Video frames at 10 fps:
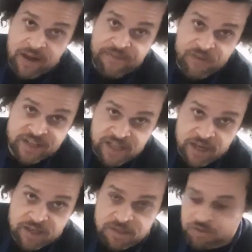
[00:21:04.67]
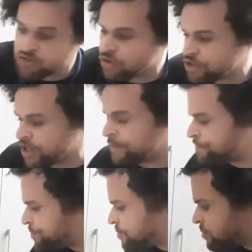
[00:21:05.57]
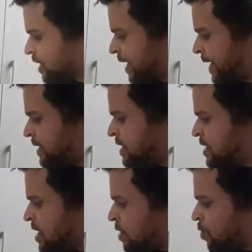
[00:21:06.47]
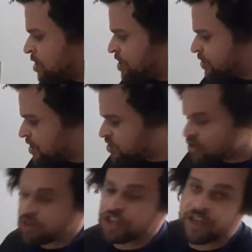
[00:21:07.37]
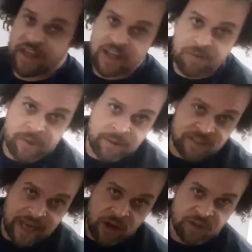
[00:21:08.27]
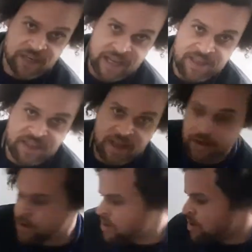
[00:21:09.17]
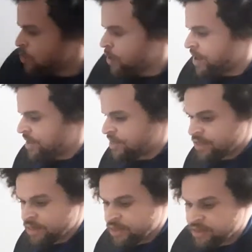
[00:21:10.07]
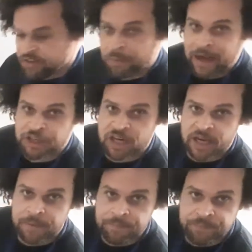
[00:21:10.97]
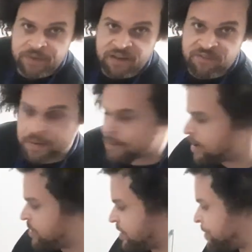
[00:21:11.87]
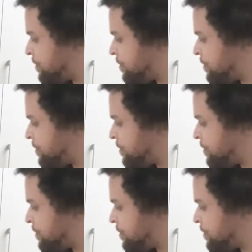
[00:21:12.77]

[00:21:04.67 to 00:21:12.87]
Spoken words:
fritter some structure. Okay, and once you've got structure, then you'll be able to get underneath it with the spatula and flip them over.